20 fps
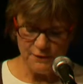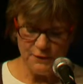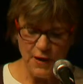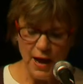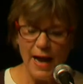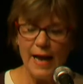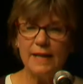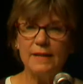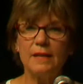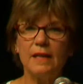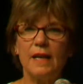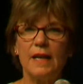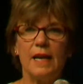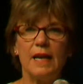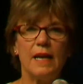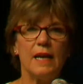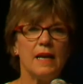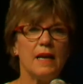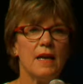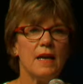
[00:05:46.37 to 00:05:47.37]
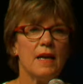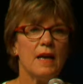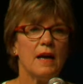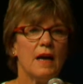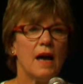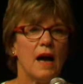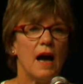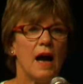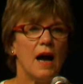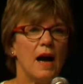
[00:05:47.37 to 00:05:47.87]
finally,
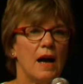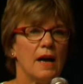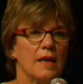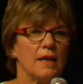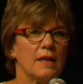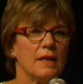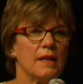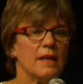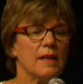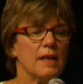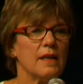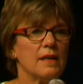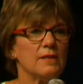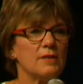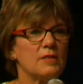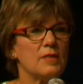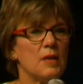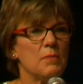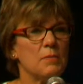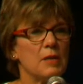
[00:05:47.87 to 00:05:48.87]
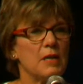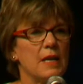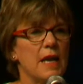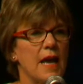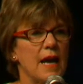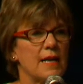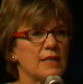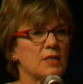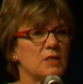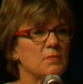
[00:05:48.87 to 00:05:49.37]
somebody
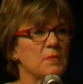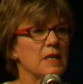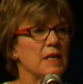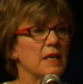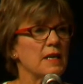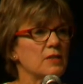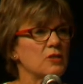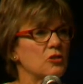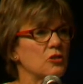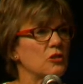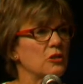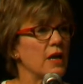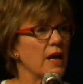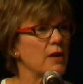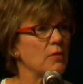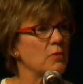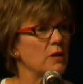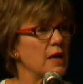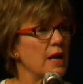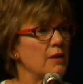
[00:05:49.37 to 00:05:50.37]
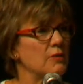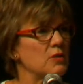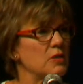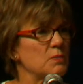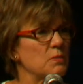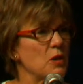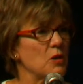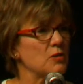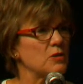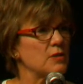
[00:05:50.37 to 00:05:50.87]
asked me yesterday what I
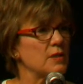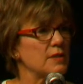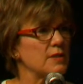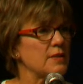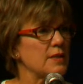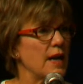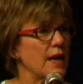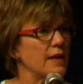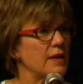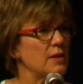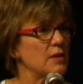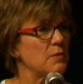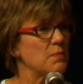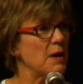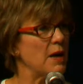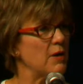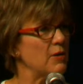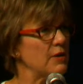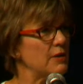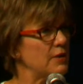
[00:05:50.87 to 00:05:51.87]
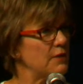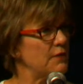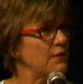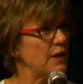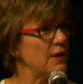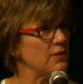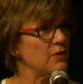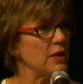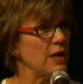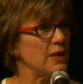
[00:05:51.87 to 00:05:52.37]
was most excited about at the
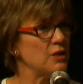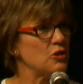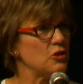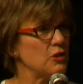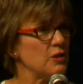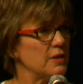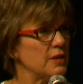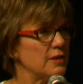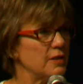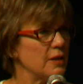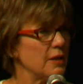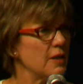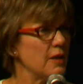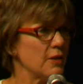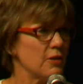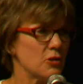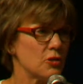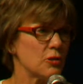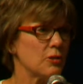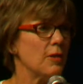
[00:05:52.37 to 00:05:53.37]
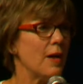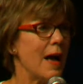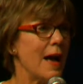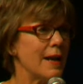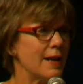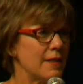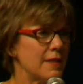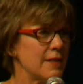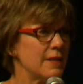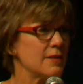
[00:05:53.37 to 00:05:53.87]
foundation. And, you know, there's a
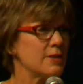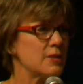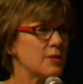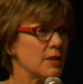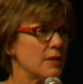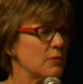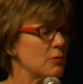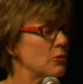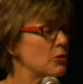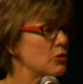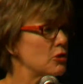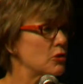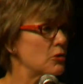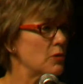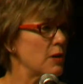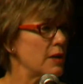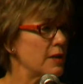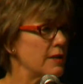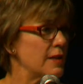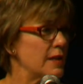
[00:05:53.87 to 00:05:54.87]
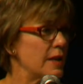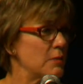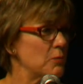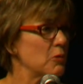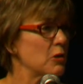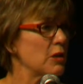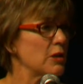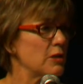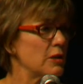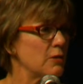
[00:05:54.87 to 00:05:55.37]
lot of things that we're doing that I'm
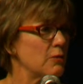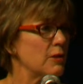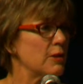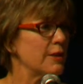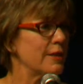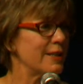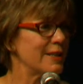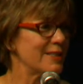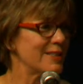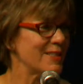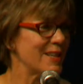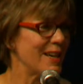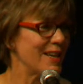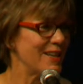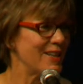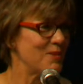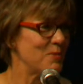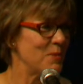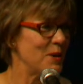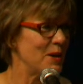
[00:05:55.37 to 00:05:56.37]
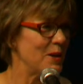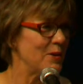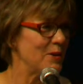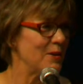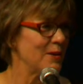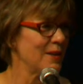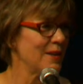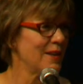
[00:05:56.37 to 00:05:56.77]
really, really excited about.